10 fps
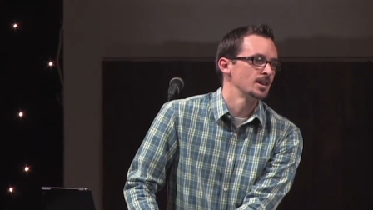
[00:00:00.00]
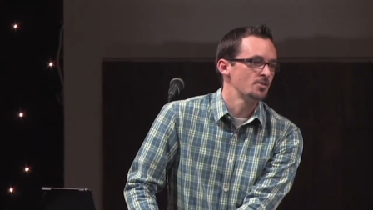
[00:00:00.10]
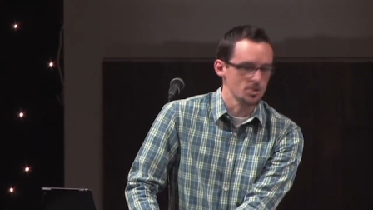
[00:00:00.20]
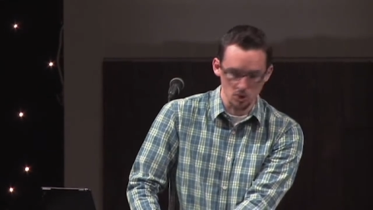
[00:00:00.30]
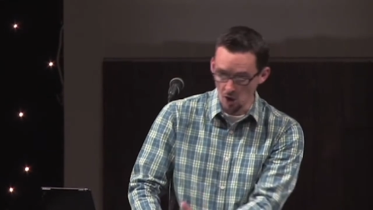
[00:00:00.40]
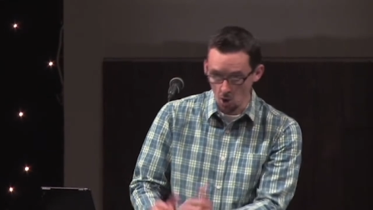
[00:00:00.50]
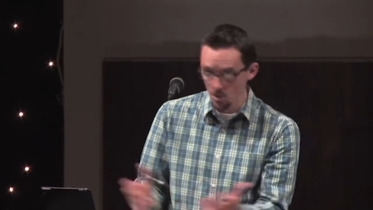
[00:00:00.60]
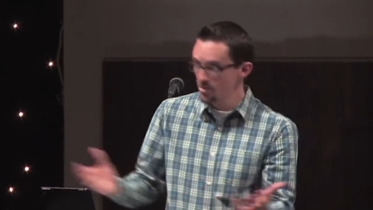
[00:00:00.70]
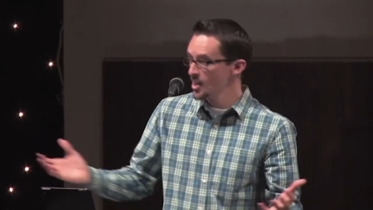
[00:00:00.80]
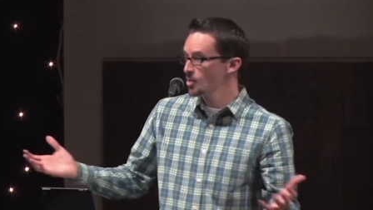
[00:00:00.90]
If there's no
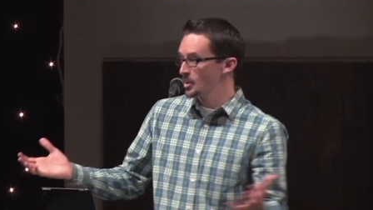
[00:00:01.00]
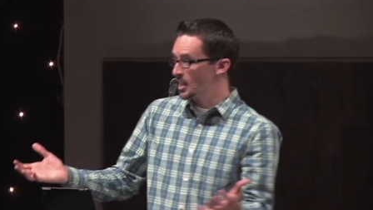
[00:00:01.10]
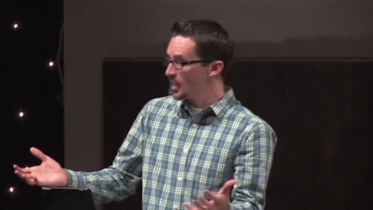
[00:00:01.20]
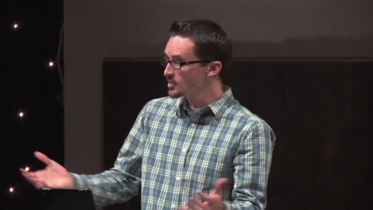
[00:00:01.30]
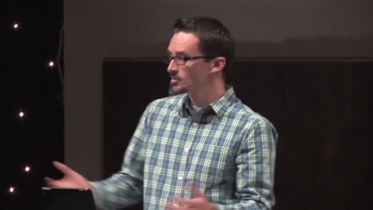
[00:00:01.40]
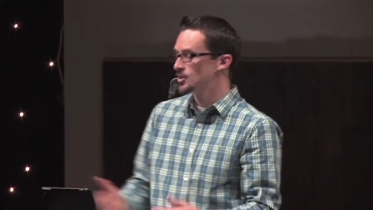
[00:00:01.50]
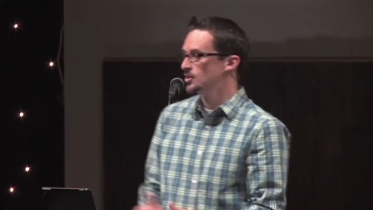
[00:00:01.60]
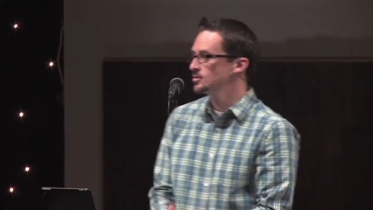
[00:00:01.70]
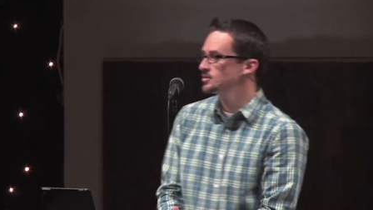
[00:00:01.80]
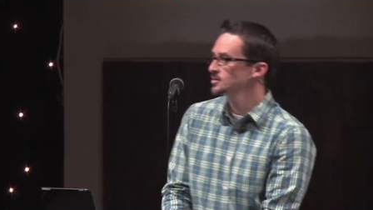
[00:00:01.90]
one there because of
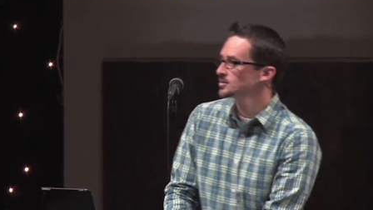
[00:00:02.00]
you,